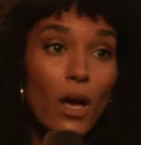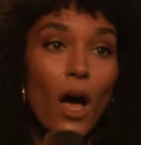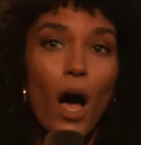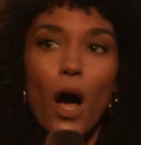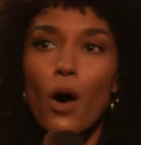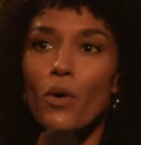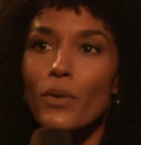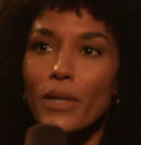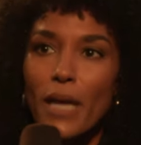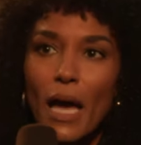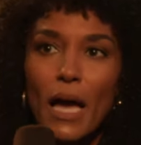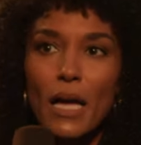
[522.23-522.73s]

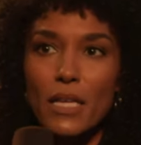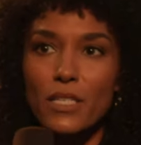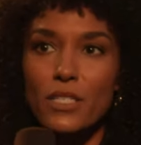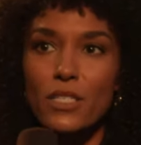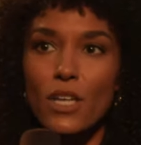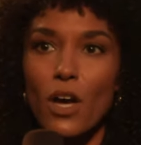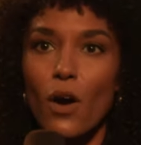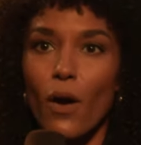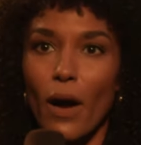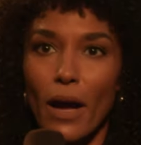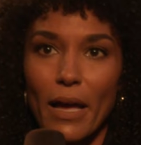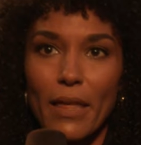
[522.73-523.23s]
Oh, yes.
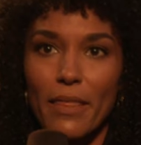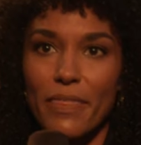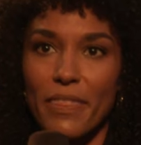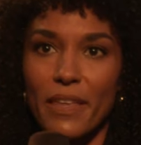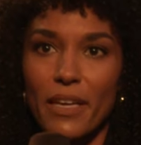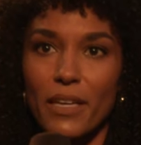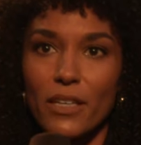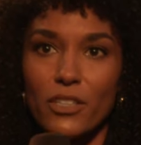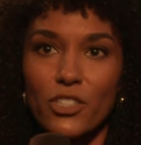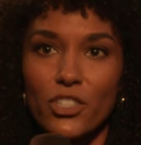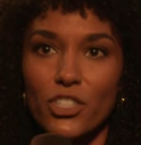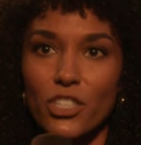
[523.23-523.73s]
No, I
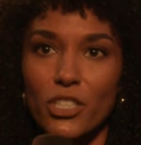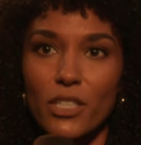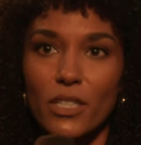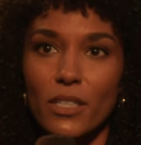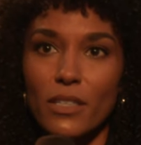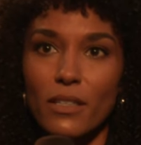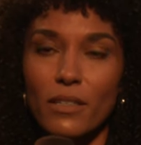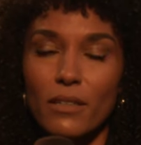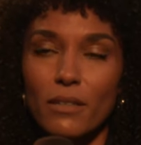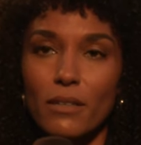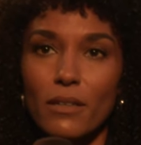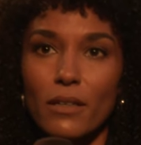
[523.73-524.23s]
think
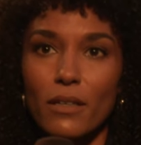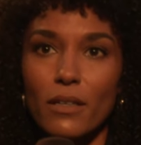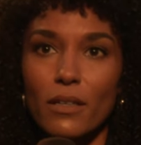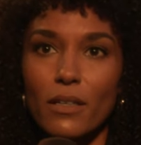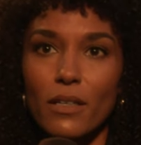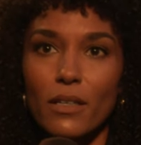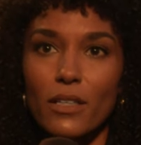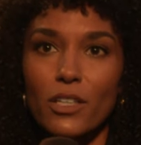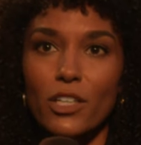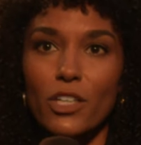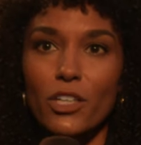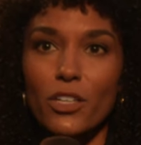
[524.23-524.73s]

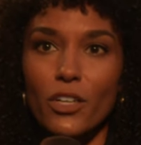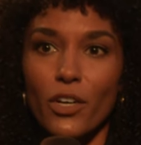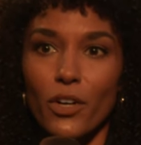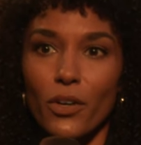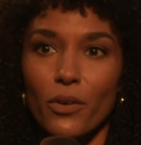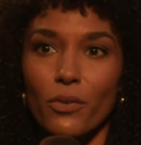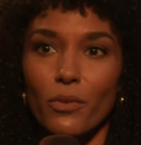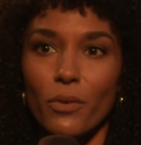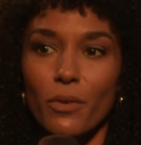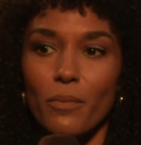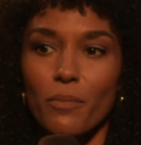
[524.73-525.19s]
you know,